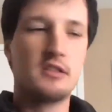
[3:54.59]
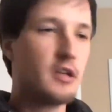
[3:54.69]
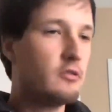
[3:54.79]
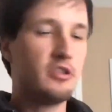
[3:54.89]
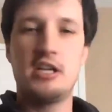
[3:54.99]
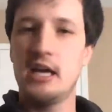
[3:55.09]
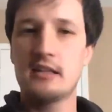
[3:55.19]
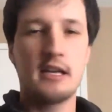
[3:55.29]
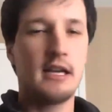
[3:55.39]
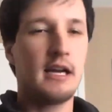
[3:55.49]
go check
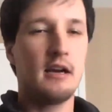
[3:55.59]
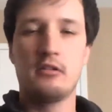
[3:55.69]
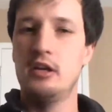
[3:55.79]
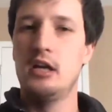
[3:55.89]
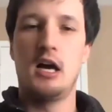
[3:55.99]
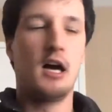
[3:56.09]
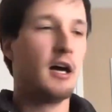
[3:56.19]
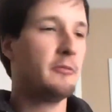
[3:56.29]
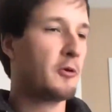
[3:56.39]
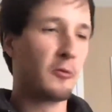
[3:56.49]
that out
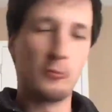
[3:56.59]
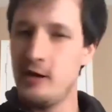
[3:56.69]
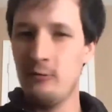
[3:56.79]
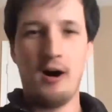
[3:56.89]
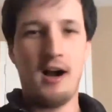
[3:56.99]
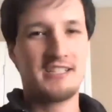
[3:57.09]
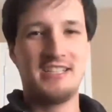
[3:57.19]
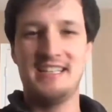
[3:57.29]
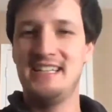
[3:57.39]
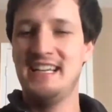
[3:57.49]
um, or rewatch
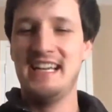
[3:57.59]
it.